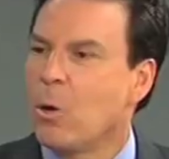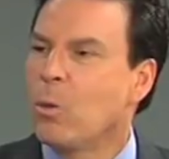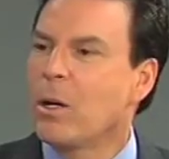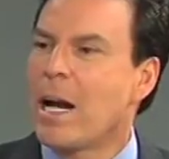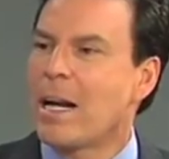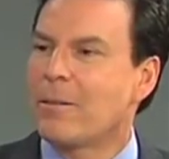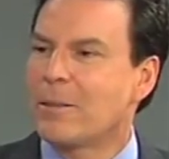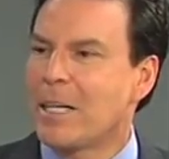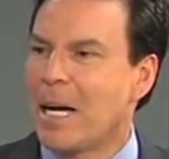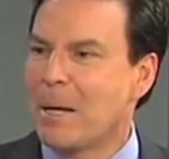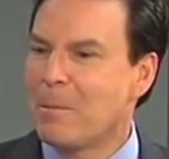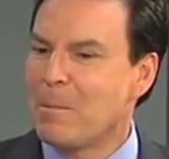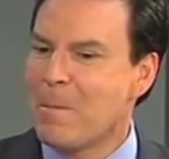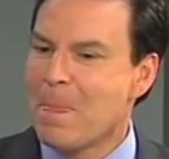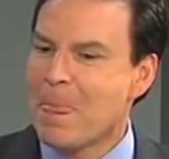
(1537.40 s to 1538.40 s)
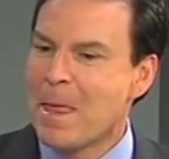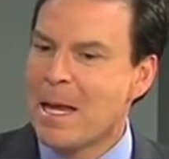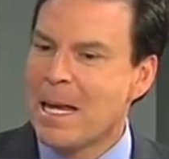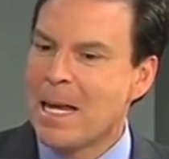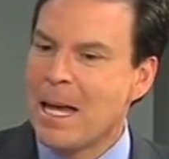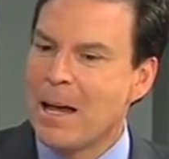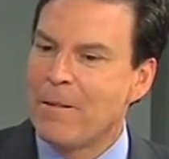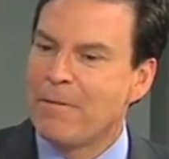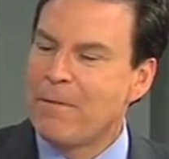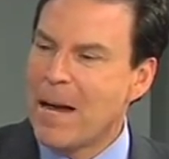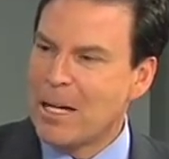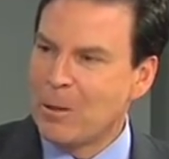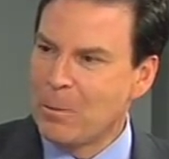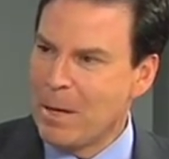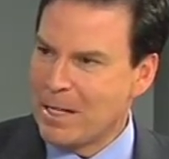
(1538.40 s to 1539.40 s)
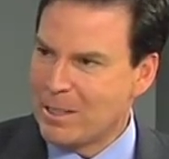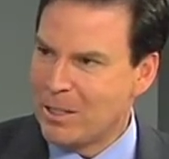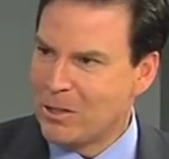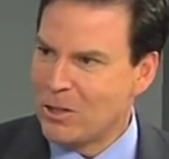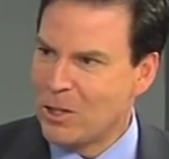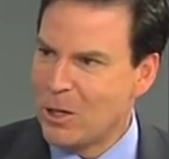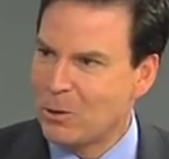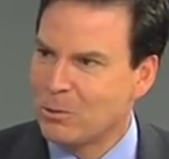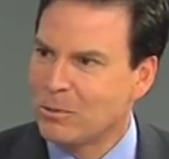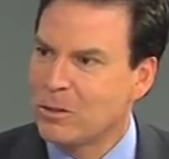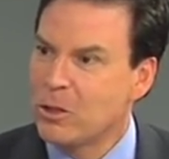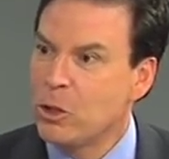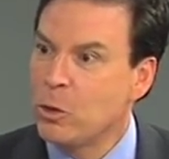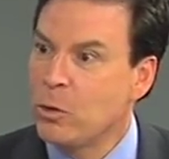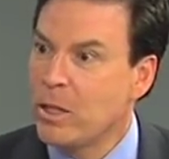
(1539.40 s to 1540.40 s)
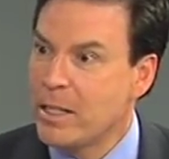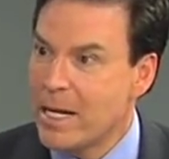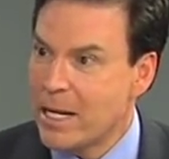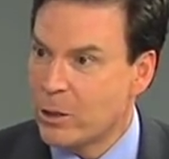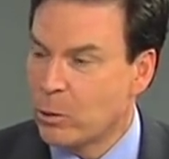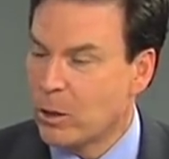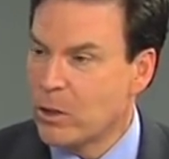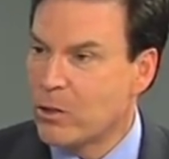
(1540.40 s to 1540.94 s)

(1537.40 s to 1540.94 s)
We're out of time. Final message, though, to the denture.